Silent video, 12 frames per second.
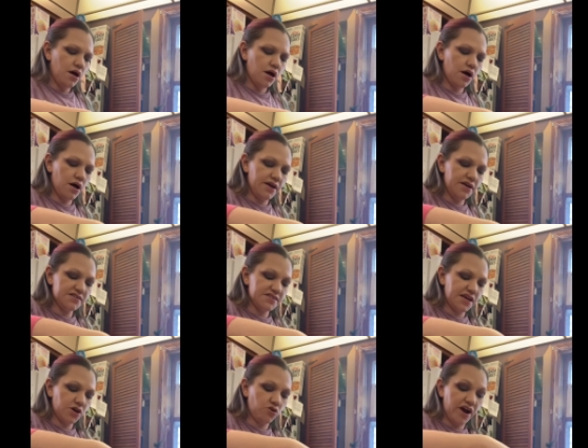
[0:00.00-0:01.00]
Uh, it is
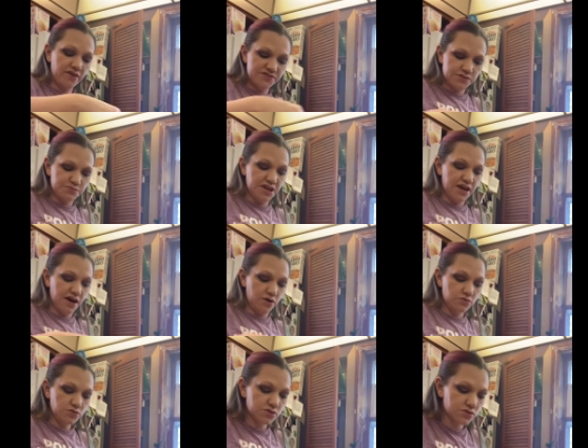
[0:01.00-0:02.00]
a craftsman
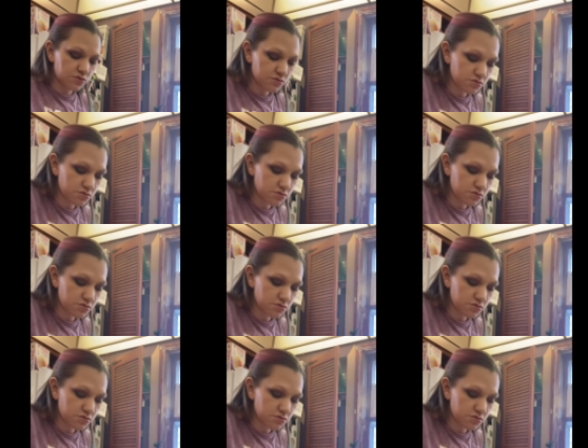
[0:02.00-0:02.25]
house